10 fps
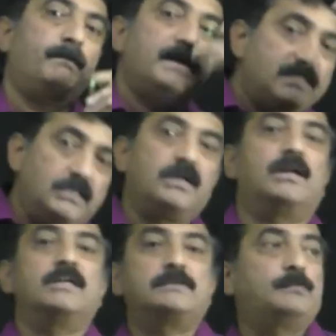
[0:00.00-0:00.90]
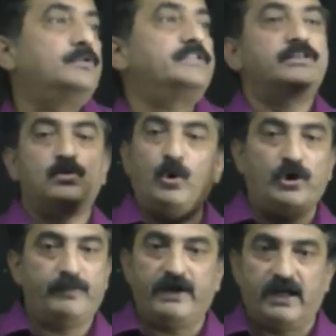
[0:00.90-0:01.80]
plus transpose is
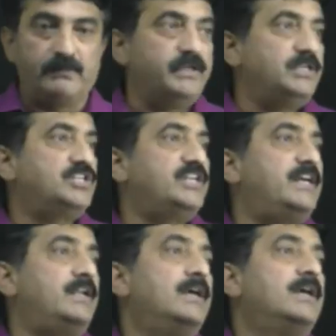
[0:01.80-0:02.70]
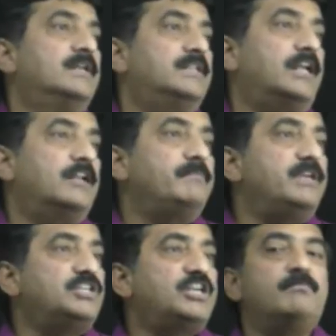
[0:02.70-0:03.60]
going to be Hermitian. That
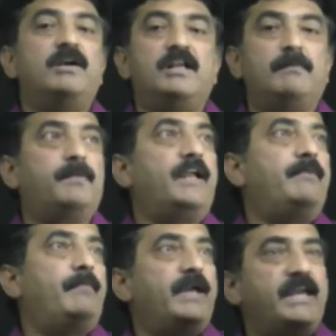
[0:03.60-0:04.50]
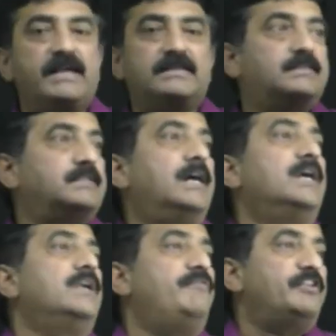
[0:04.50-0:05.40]
Hermitian multiplied by S,
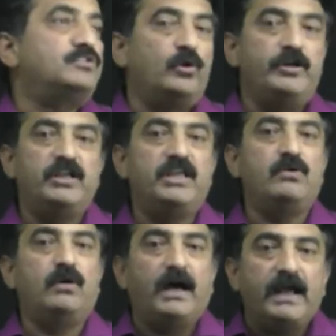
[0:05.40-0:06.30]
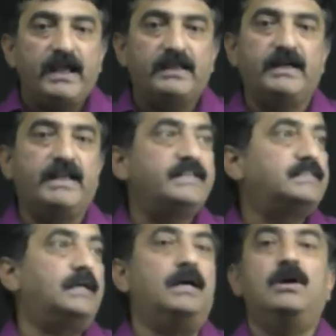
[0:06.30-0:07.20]
if it is going to give I, that
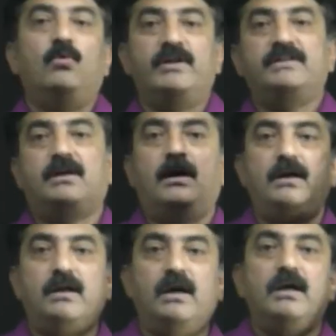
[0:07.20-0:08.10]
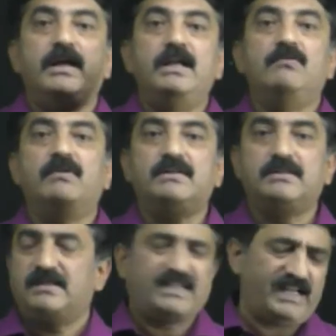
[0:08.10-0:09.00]
is what is called
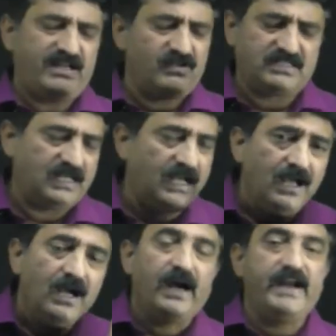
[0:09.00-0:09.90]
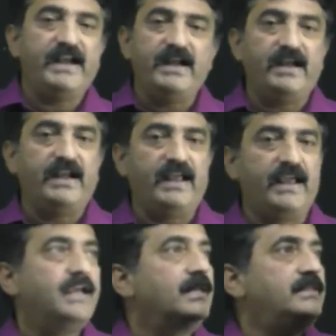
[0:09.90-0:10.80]
inverse
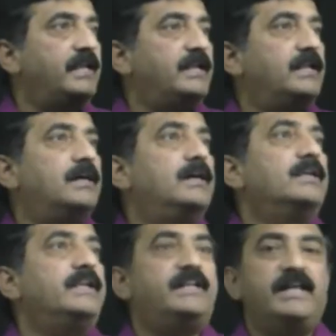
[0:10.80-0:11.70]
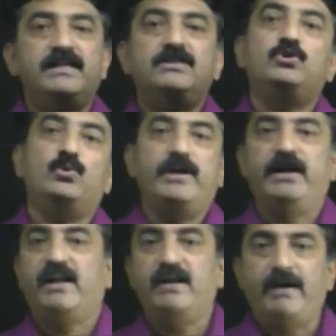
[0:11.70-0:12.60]
identity, then it is
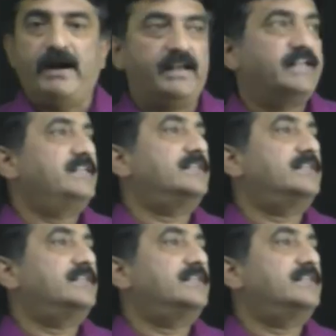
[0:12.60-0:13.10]
unitary matrix.